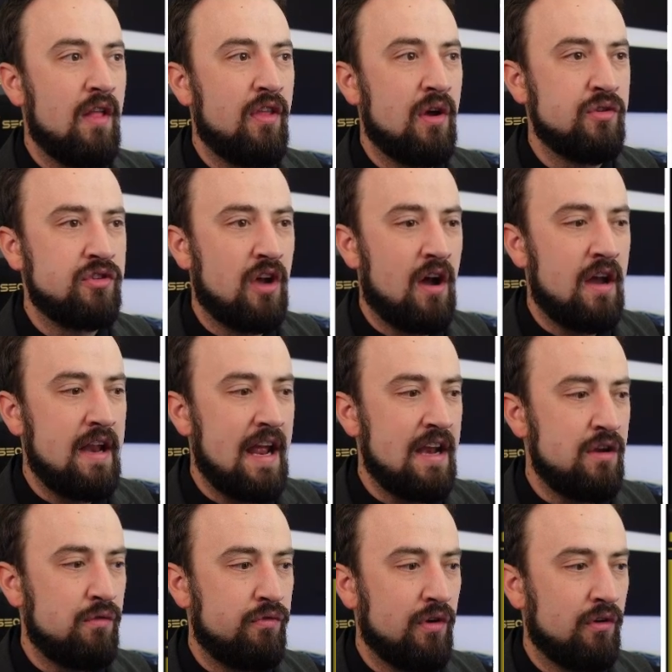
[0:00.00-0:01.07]
one of those on
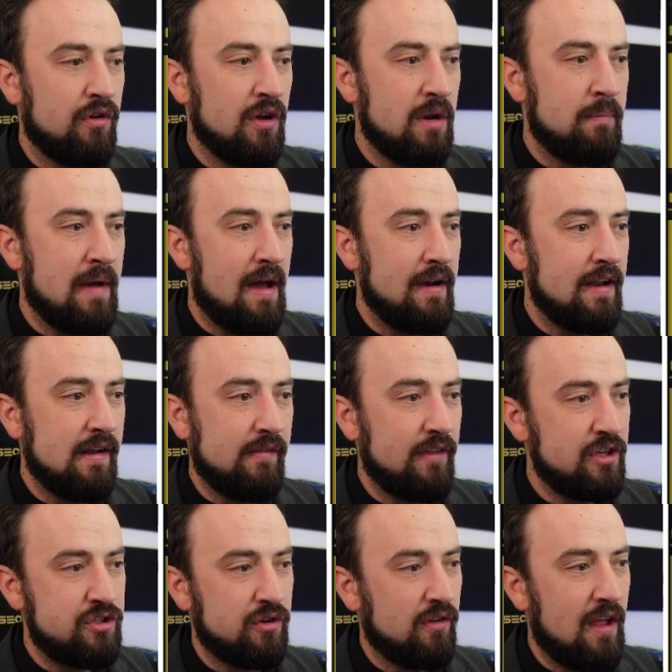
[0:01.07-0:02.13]
and you feel good about it,
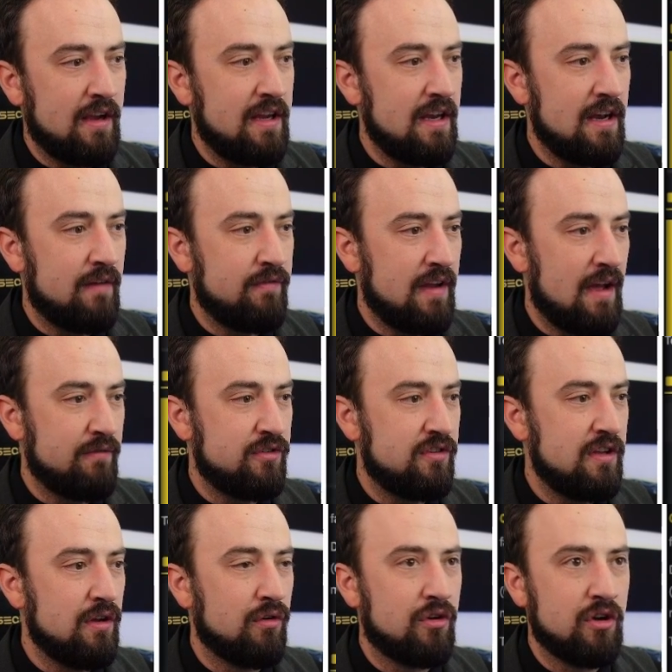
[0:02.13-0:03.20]
unless you're lucky enough to have
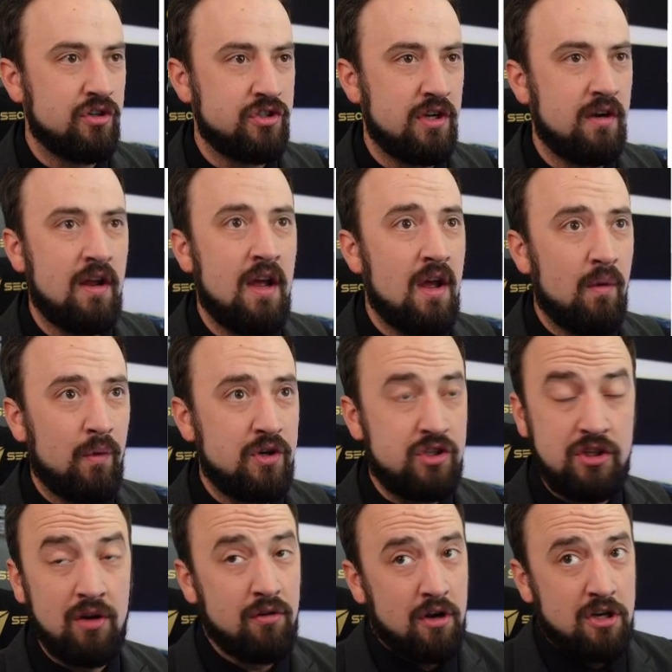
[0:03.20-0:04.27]
Steel Cushion, which
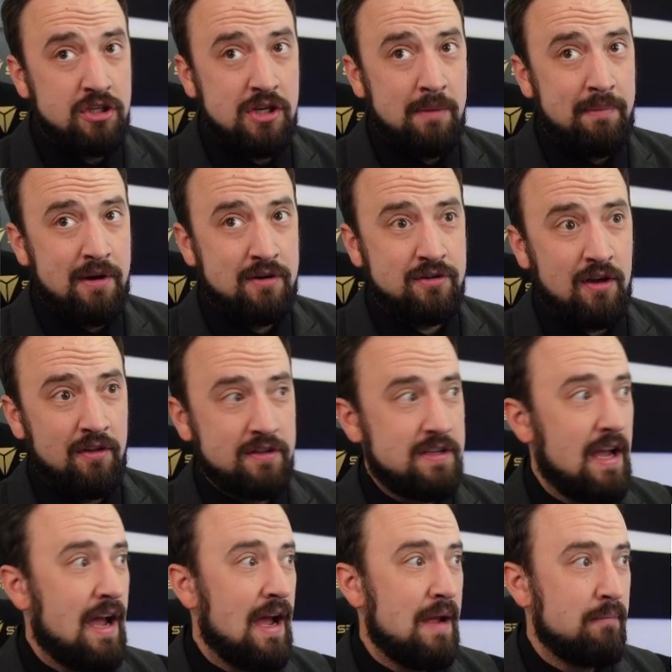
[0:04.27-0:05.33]
Steel Cushion appears all the
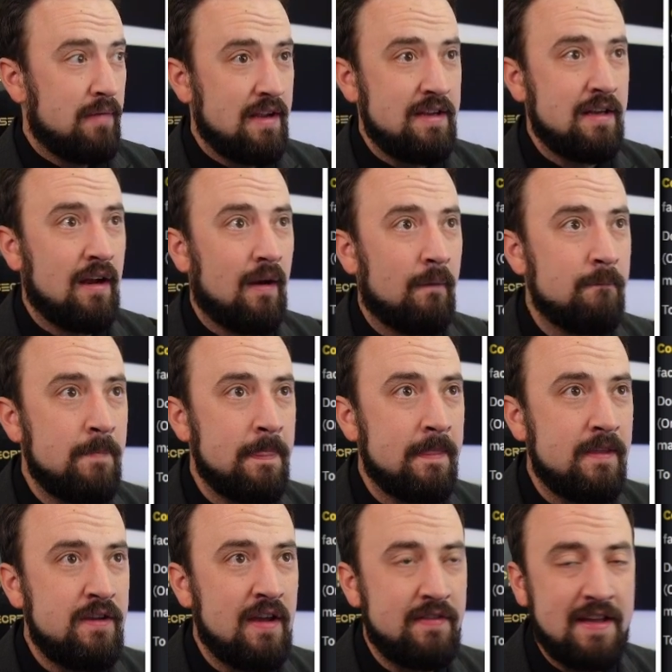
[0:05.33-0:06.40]
time, but you know,
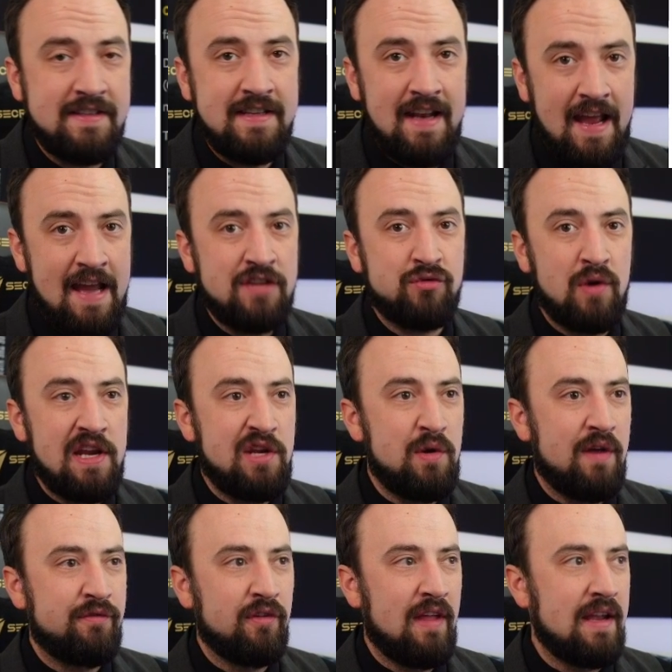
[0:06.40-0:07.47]
yeah, that's an S rank.
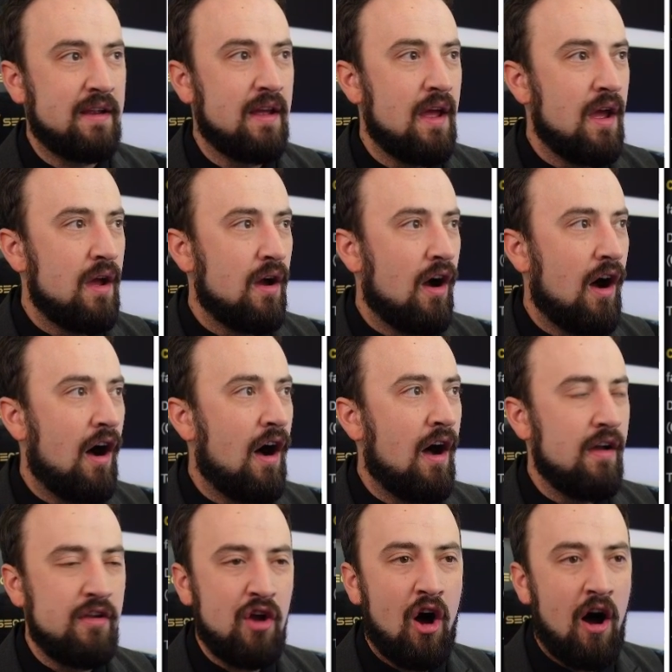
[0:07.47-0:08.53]
You'd have to like
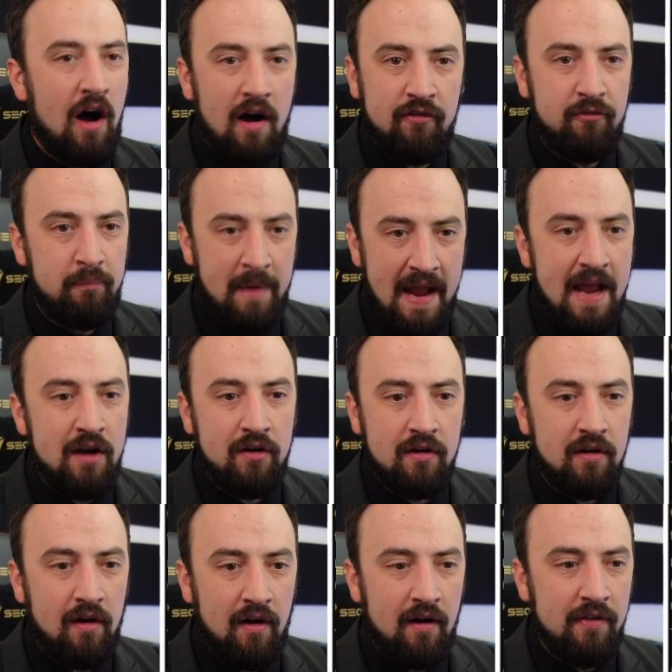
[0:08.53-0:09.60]
off
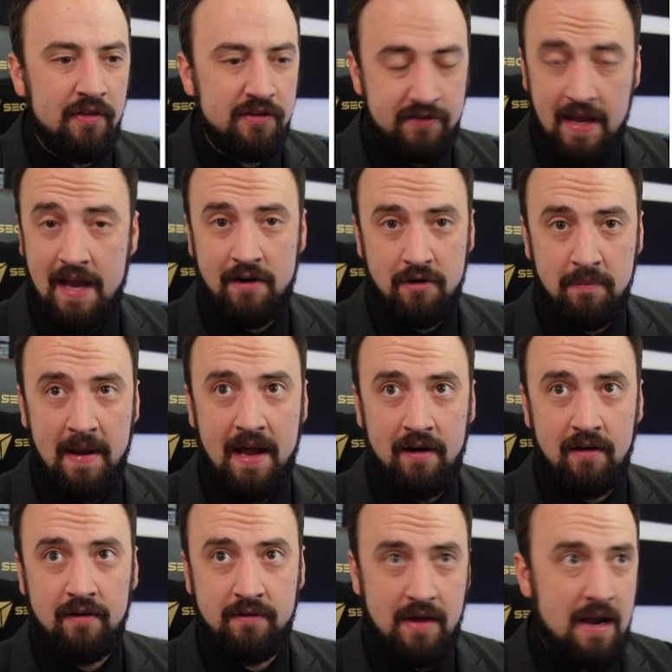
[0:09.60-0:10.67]
banner on the standard
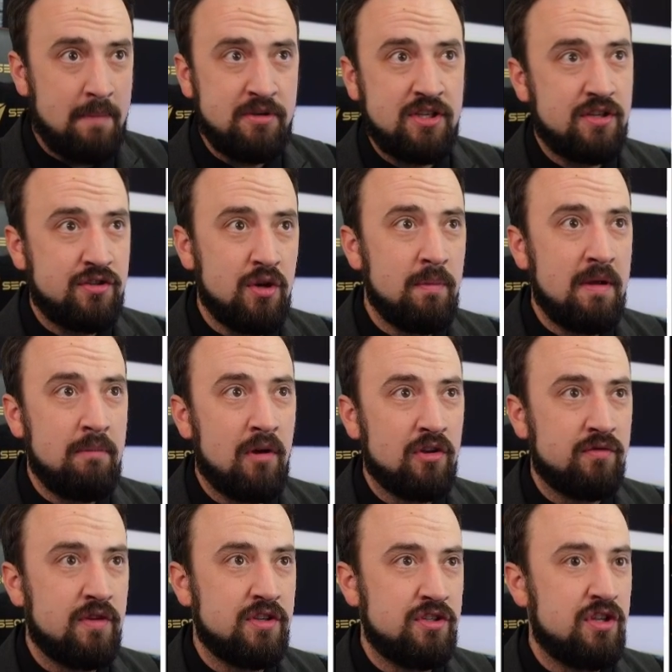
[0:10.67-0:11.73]
banner. And I'm just assuming
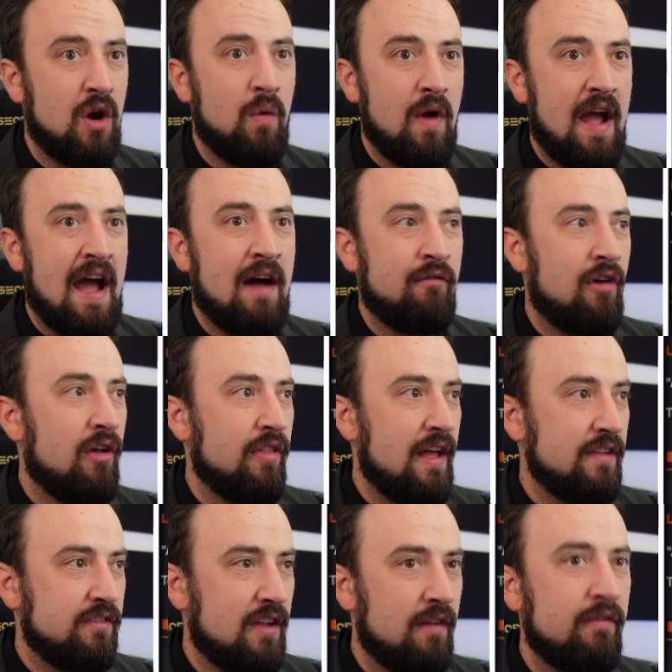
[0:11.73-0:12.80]
most of us don't have all
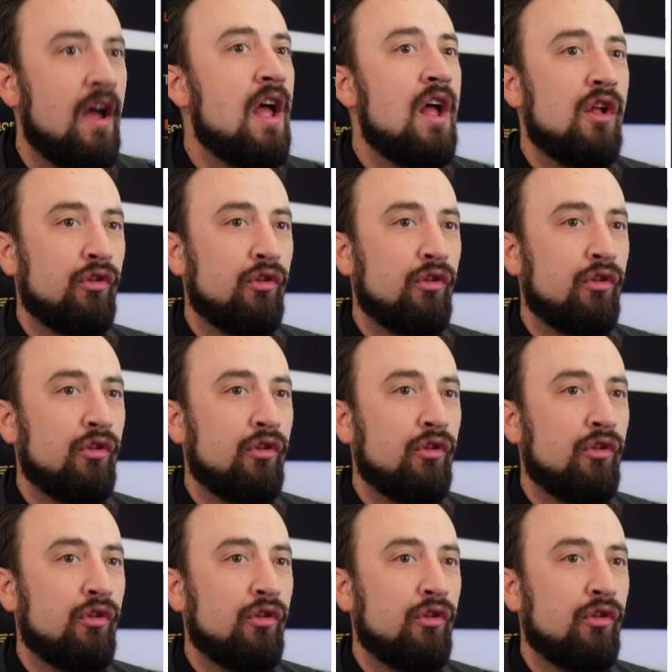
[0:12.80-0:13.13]
that stuff.